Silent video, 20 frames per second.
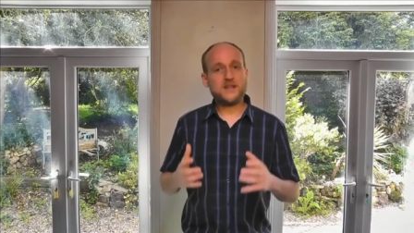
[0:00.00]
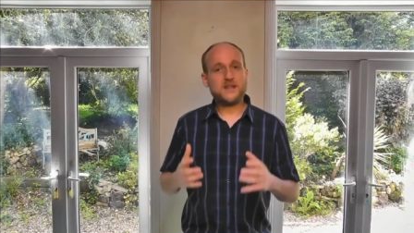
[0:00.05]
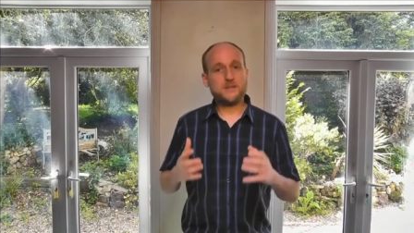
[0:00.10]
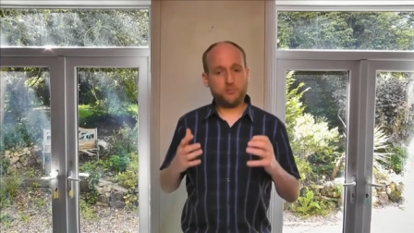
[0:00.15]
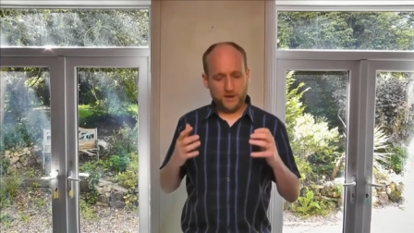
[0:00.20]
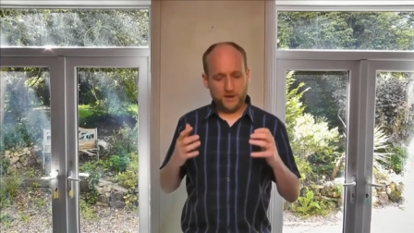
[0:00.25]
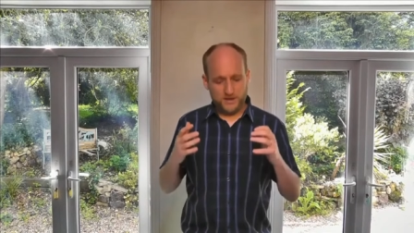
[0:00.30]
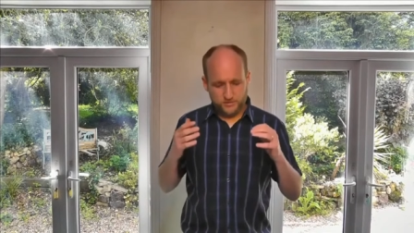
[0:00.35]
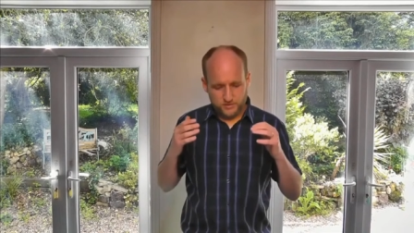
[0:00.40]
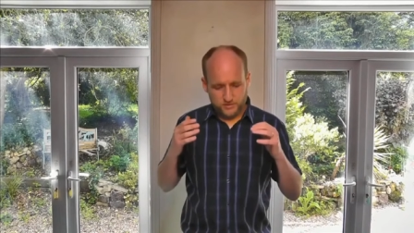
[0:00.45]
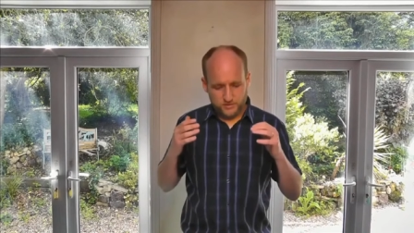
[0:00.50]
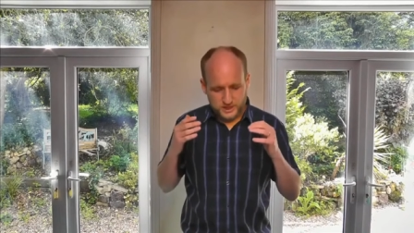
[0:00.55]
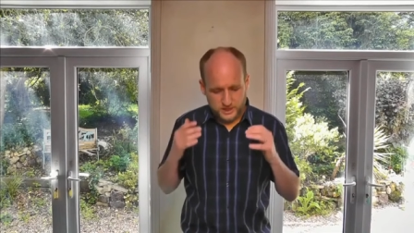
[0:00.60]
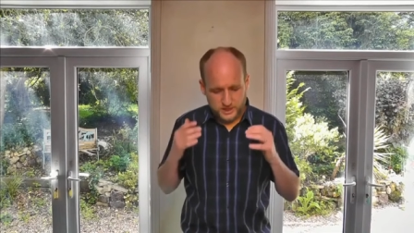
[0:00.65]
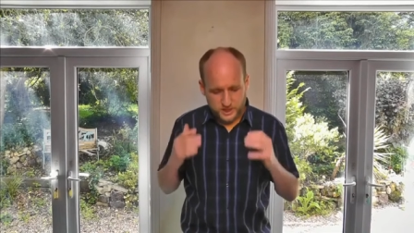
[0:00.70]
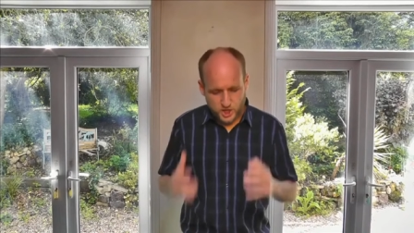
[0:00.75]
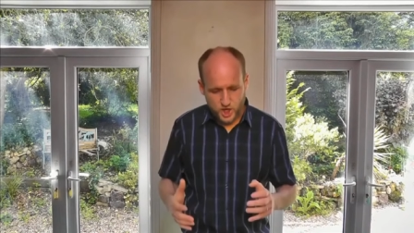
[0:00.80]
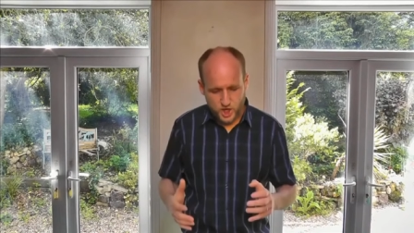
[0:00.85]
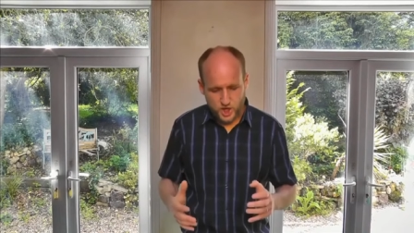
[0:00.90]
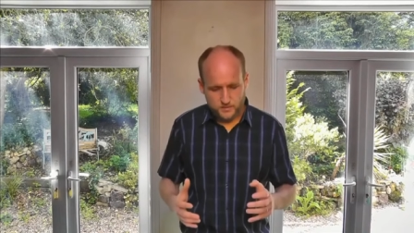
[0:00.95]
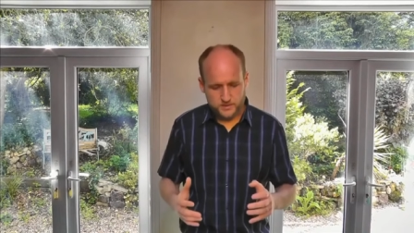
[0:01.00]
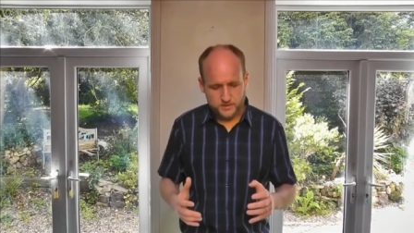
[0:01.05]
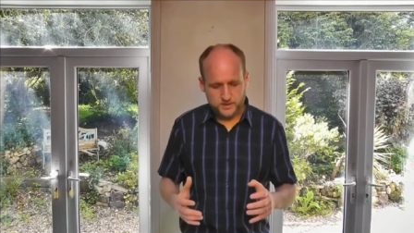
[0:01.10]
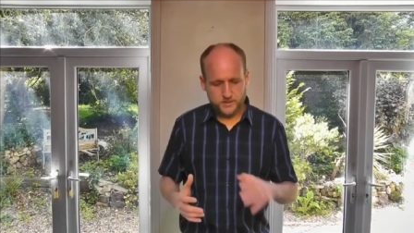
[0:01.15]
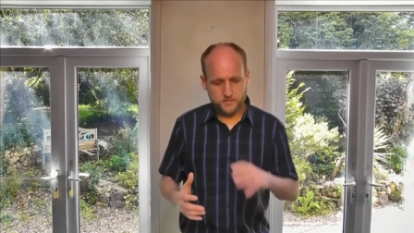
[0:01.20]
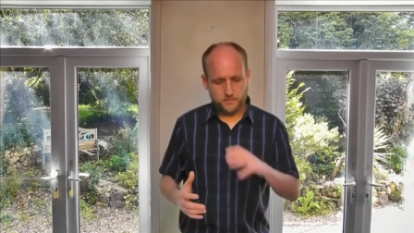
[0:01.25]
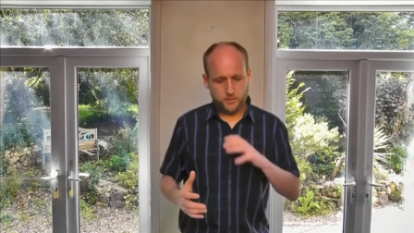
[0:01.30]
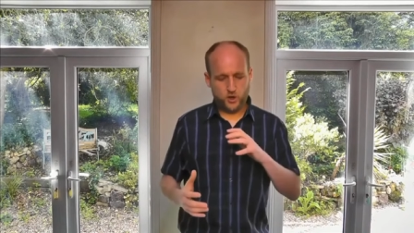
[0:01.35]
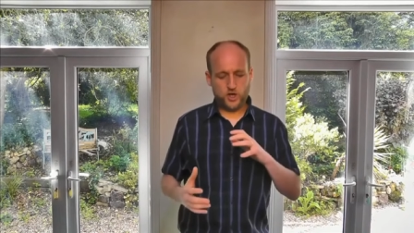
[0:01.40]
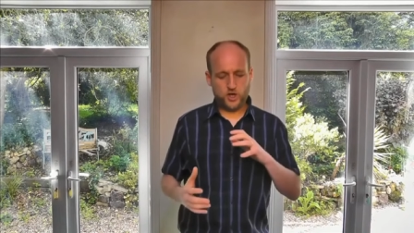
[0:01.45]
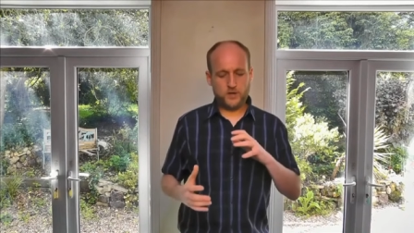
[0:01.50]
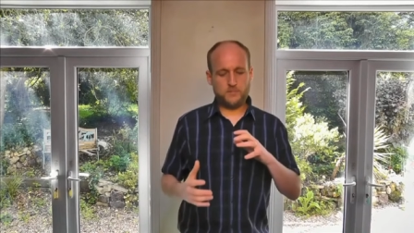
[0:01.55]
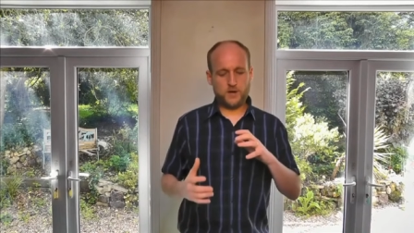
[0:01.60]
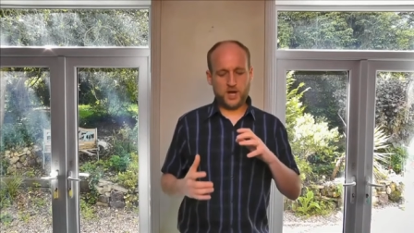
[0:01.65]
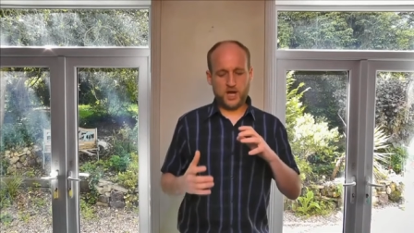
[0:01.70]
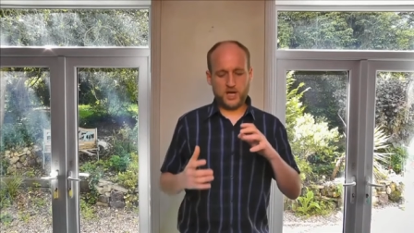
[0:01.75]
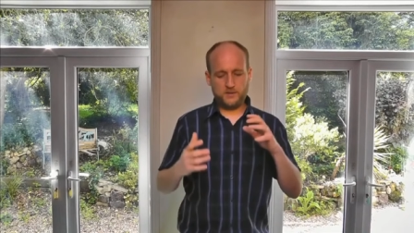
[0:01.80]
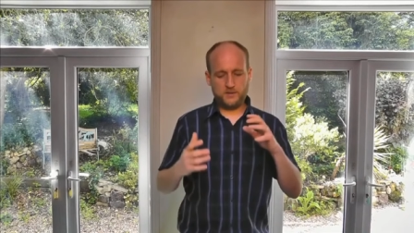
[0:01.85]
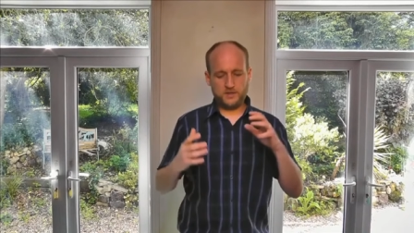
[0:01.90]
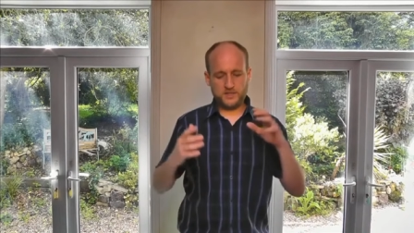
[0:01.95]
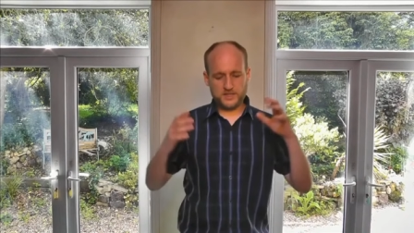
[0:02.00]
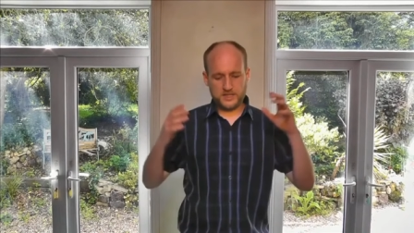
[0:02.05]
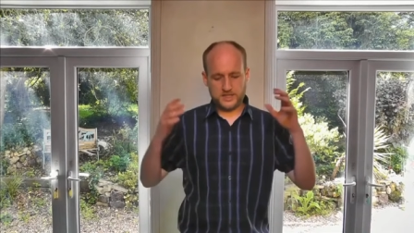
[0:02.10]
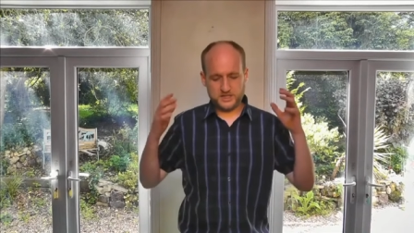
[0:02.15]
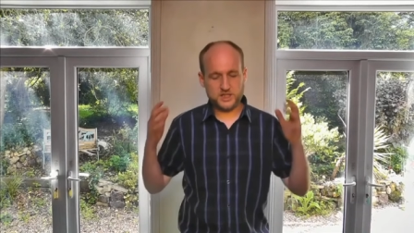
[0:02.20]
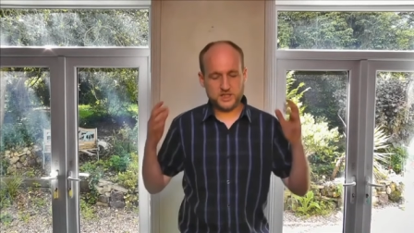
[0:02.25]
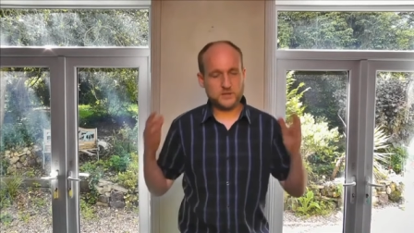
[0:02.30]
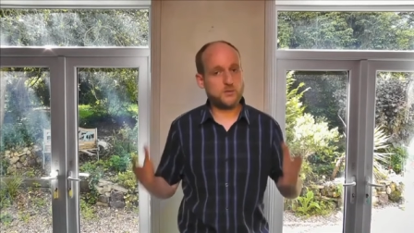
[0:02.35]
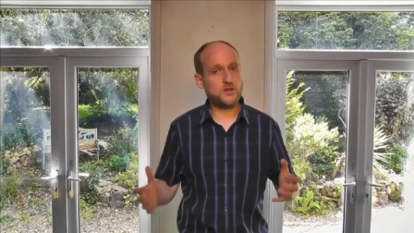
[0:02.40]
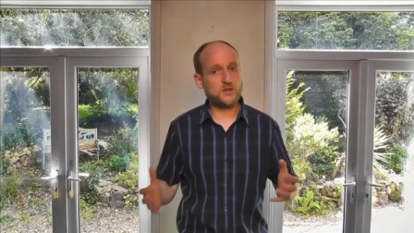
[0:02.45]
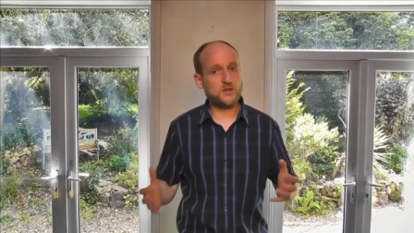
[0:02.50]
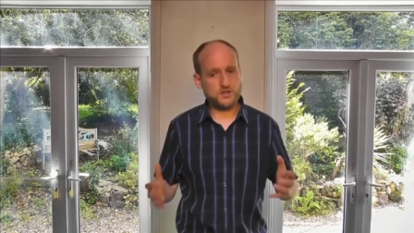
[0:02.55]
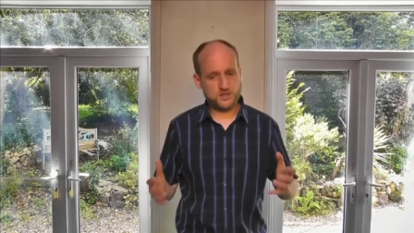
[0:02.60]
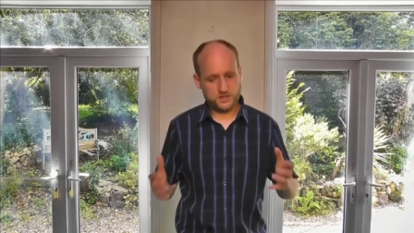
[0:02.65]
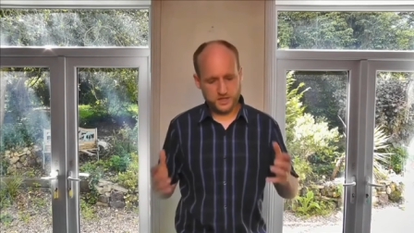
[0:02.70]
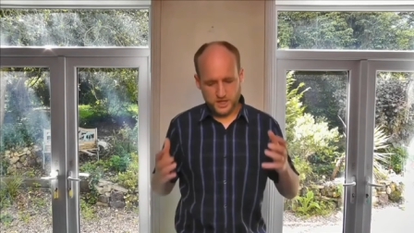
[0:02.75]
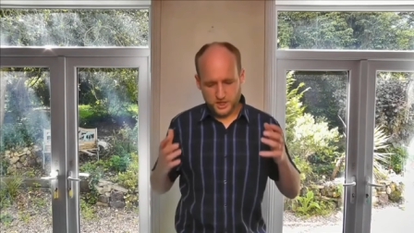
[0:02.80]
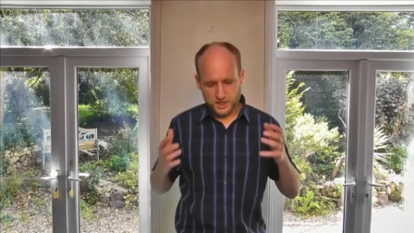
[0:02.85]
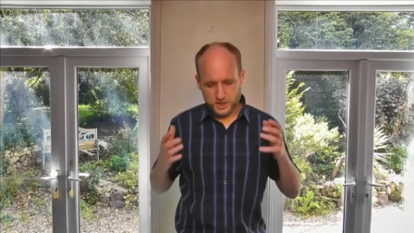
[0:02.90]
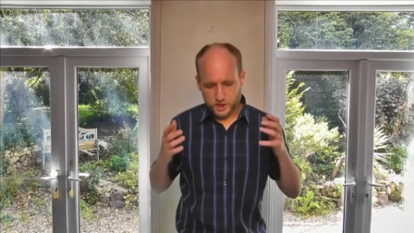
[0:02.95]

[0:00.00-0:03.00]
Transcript: the brethren determined that Paul and Barnabas and some others